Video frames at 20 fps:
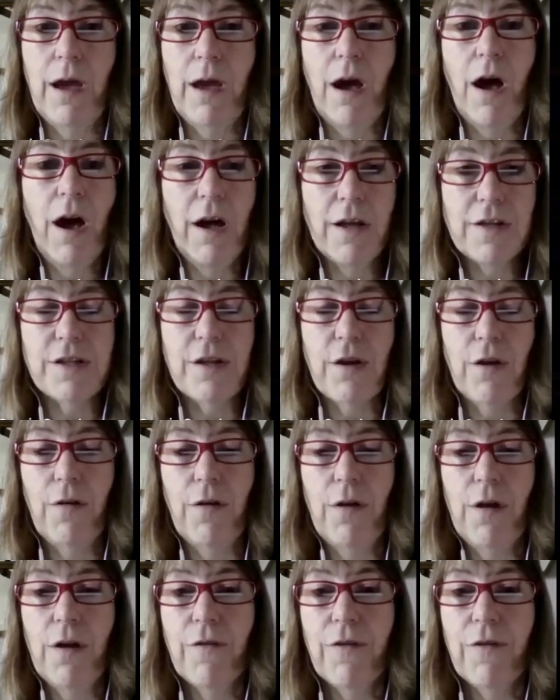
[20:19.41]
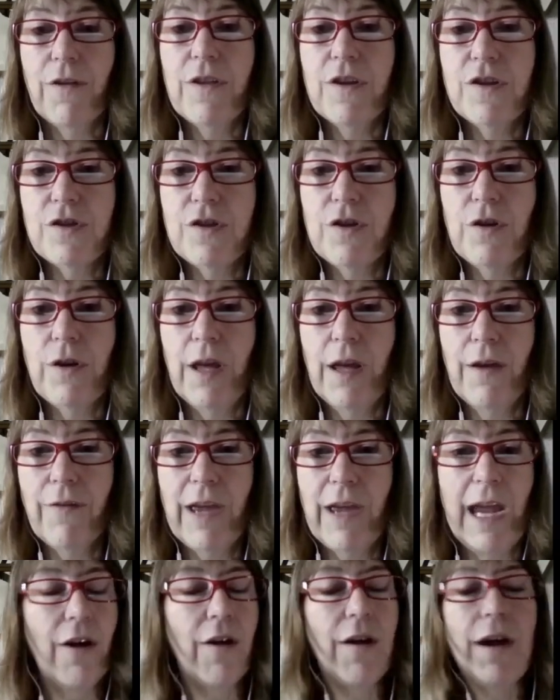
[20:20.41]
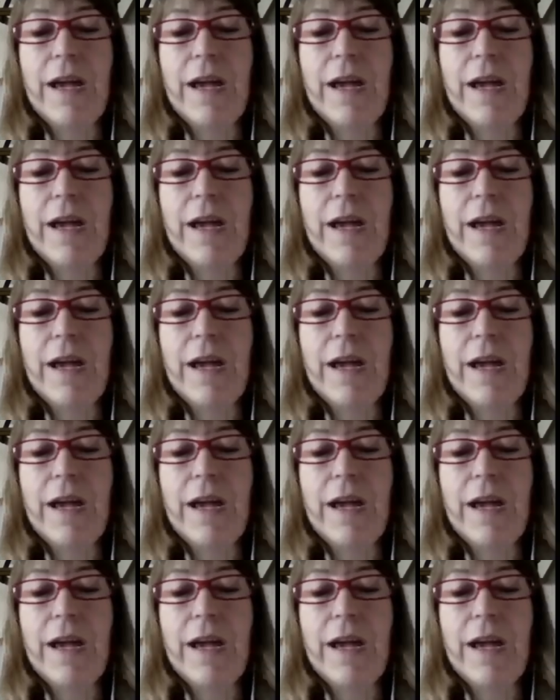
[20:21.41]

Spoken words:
also for this duty of care.